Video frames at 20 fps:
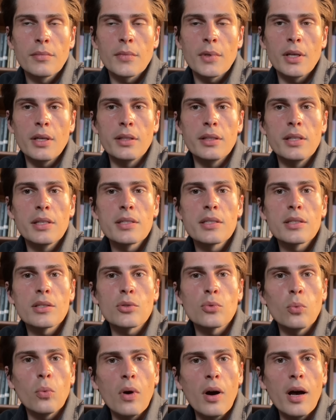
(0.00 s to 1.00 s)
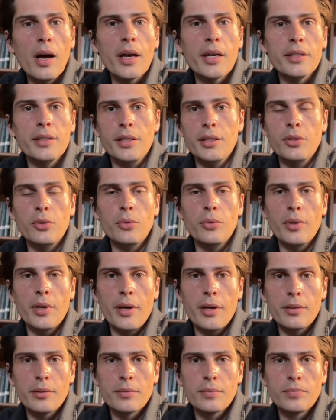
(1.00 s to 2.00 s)
And this is why they do
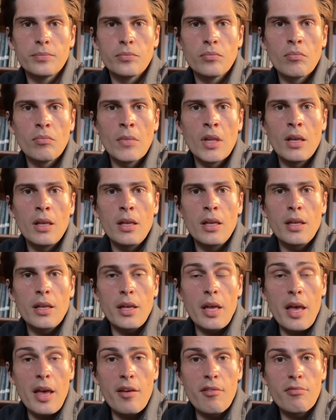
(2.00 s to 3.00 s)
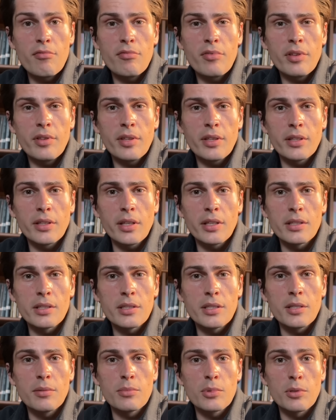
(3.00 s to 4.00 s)
not. Everything that
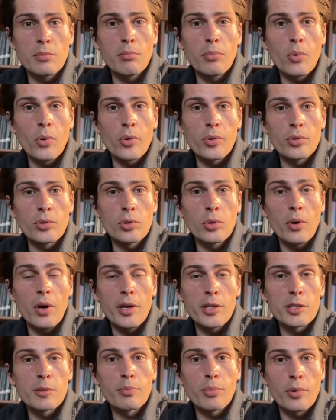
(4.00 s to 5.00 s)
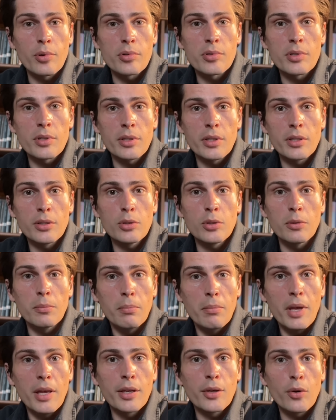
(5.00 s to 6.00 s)
seems important to us personally, to
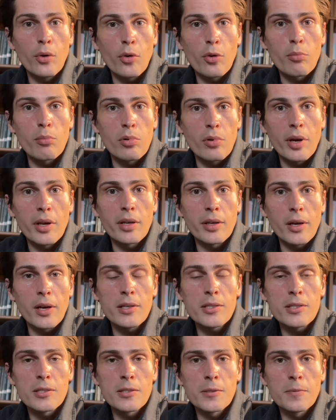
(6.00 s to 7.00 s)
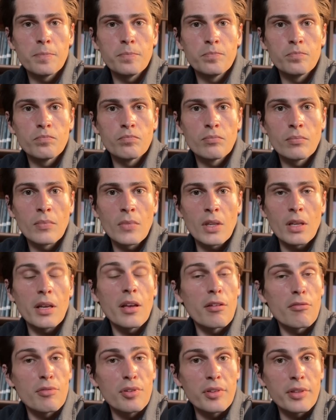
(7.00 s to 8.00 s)
make or break us,
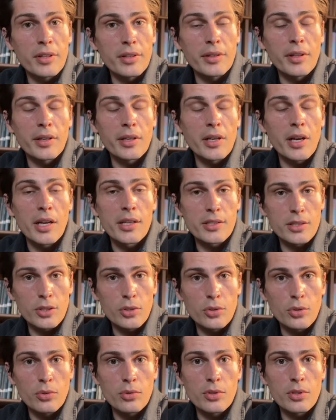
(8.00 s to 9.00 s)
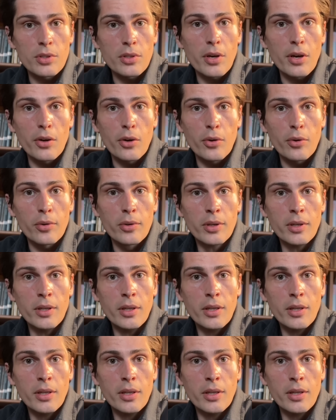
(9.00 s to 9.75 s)
everything that constitutes our